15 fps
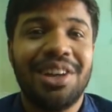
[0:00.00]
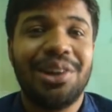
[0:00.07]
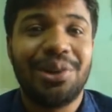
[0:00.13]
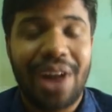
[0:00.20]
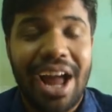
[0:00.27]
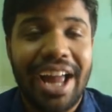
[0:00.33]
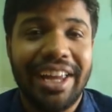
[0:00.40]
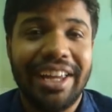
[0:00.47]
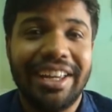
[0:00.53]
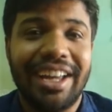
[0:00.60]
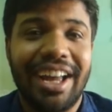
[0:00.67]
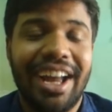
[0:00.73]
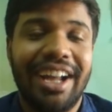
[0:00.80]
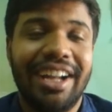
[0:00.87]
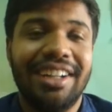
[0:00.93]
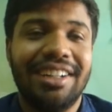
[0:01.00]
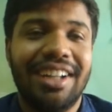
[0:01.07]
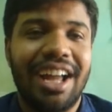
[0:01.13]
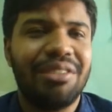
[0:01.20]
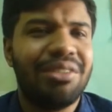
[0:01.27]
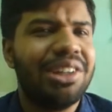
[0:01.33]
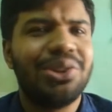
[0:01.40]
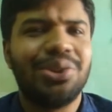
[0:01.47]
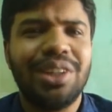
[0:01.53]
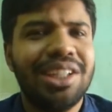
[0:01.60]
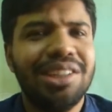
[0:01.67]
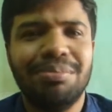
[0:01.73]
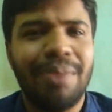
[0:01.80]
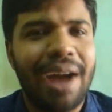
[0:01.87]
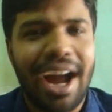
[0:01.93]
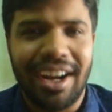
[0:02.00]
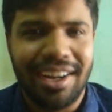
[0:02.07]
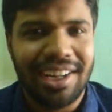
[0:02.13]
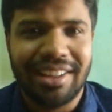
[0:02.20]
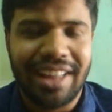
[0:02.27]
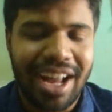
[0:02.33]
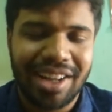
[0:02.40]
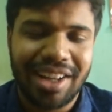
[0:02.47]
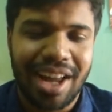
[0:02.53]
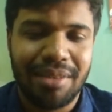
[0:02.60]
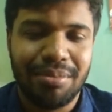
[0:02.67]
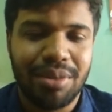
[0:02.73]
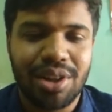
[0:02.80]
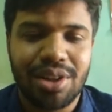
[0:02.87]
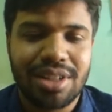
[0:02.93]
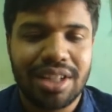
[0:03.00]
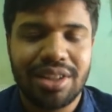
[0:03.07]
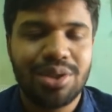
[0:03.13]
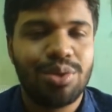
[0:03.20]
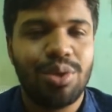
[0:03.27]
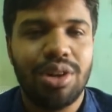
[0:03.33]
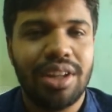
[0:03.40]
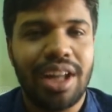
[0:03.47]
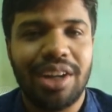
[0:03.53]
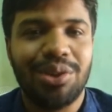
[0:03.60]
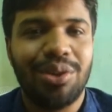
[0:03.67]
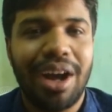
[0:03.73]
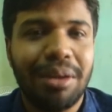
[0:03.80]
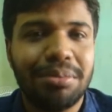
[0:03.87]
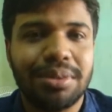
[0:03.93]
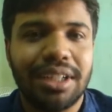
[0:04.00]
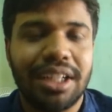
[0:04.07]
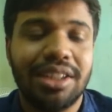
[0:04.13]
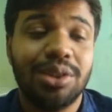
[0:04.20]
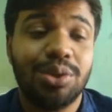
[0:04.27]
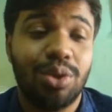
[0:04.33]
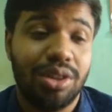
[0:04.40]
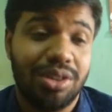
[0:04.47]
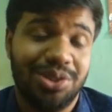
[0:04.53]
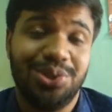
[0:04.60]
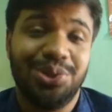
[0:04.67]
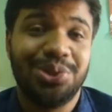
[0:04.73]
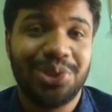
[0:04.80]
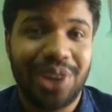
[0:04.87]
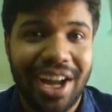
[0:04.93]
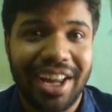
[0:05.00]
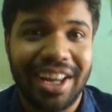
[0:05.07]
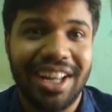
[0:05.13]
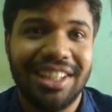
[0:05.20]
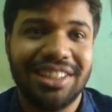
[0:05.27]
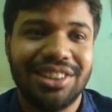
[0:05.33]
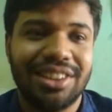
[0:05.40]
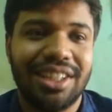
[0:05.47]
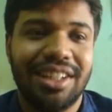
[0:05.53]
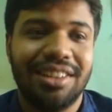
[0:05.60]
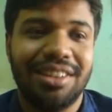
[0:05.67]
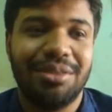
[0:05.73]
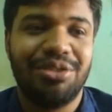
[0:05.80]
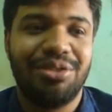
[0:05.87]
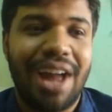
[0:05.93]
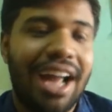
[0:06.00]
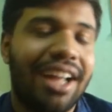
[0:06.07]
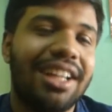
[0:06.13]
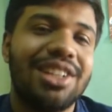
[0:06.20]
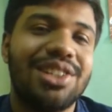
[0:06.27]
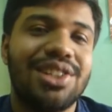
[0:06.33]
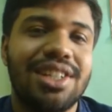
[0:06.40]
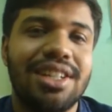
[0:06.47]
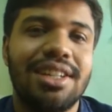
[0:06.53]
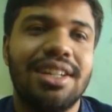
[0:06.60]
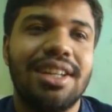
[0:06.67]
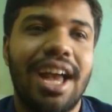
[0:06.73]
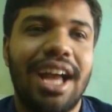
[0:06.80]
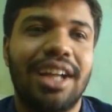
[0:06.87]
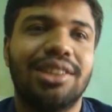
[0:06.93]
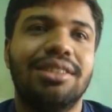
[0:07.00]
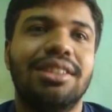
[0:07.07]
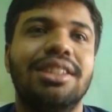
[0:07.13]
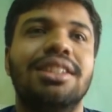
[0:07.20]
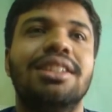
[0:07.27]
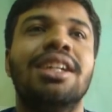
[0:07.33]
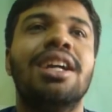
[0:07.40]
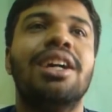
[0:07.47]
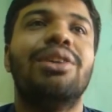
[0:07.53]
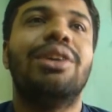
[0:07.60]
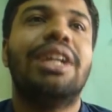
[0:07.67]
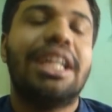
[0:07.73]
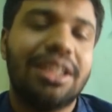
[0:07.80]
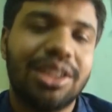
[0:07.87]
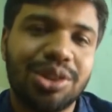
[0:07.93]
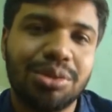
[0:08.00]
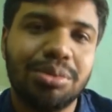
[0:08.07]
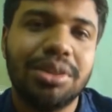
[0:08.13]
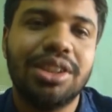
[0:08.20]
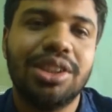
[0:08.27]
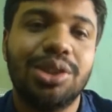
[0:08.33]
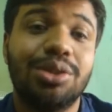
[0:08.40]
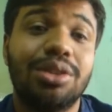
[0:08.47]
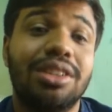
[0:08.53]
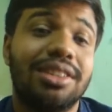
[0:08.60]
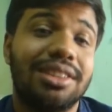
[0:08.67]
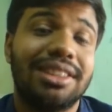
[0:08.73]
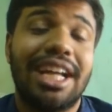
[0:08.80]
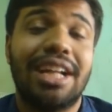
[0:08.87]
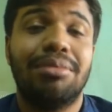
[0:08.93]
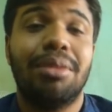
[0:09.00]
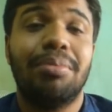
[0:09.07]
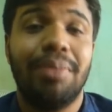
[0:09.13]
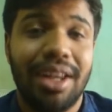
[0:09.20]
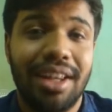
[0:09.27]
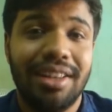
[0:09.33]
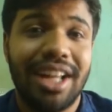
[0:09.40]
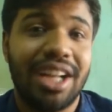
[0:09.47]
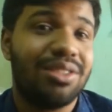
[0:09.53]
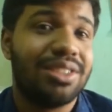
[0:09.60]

crying, and I felt really bad at that time, because I didn't want that to happen. I didn't want her to cry, and the fact that she actually related to me, she could understand my pain, that